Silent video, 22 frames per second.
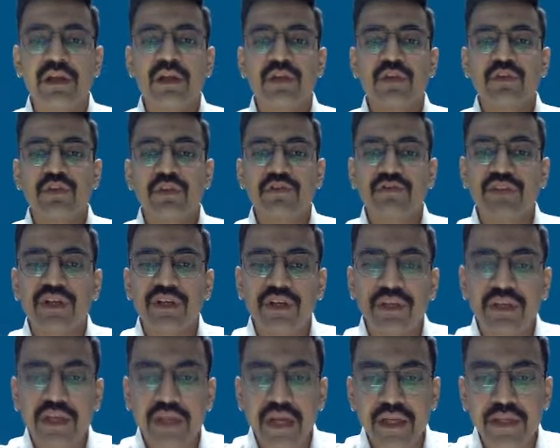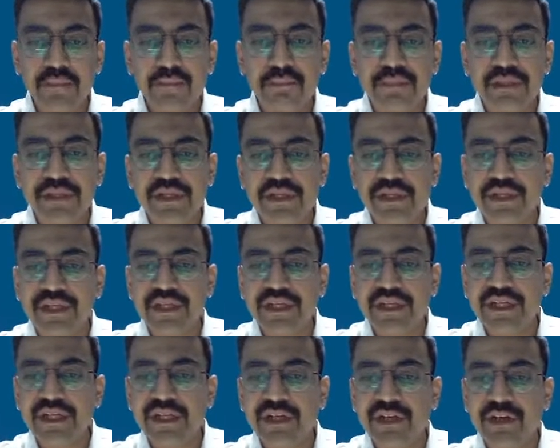So, if the time period
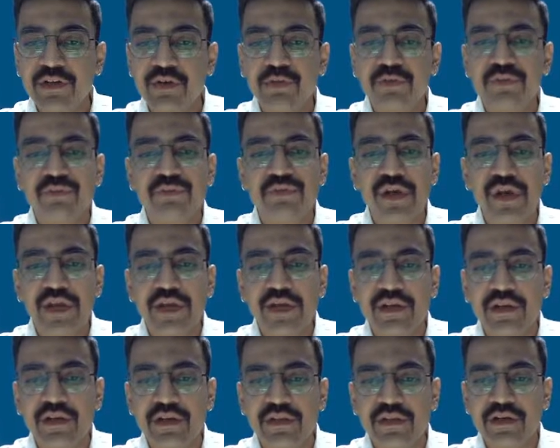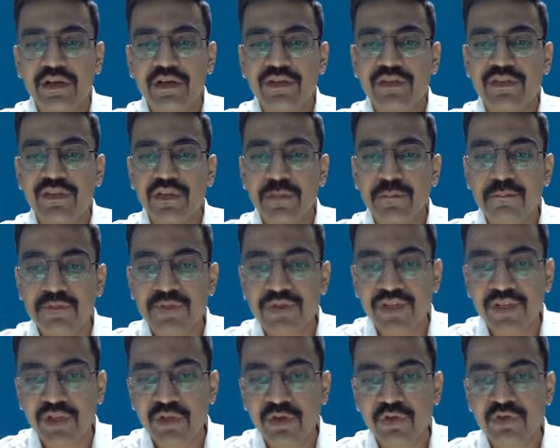needed to find
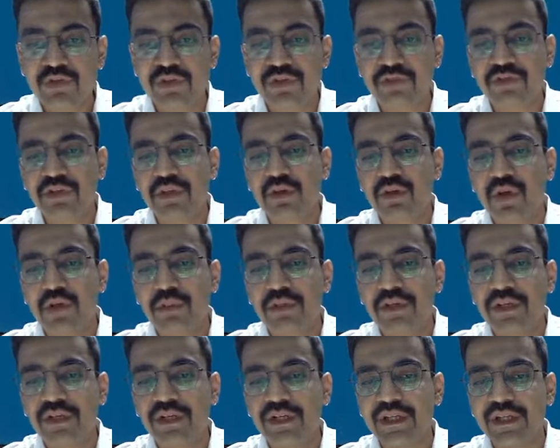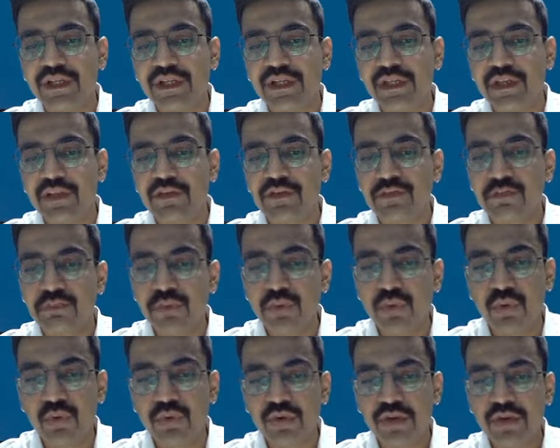substitutes of the commodity is
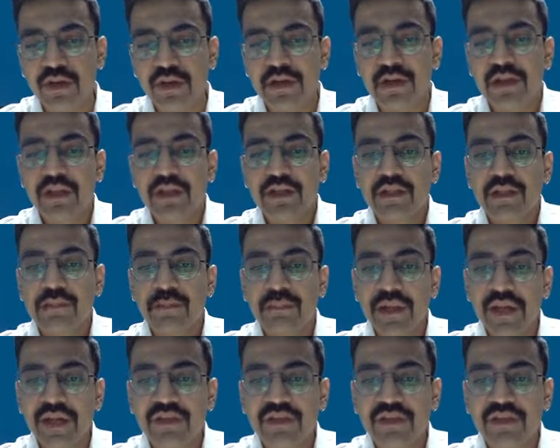more, the